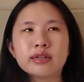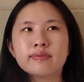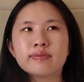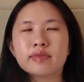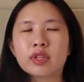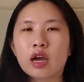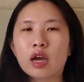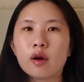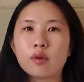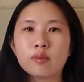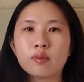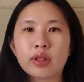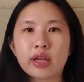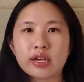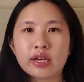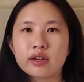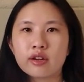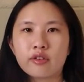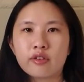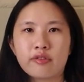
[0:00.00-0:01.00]
I don't play
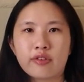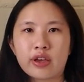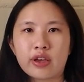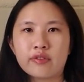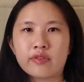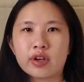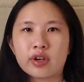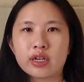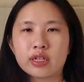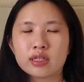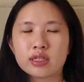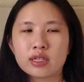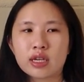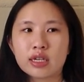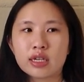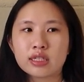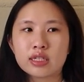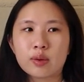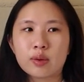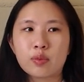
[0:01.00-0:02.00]
no favorites
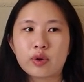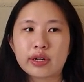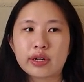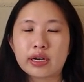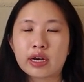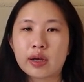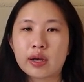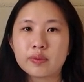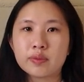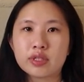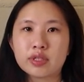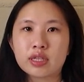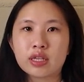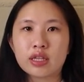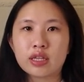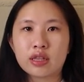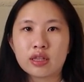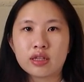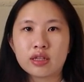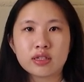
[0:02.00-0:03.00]
except when it comes to
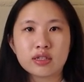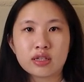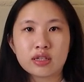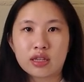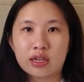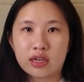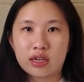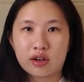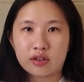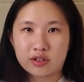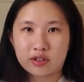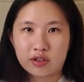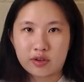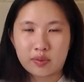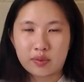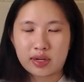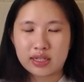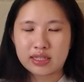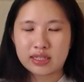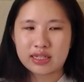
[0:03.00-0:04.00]
to the younger ones, you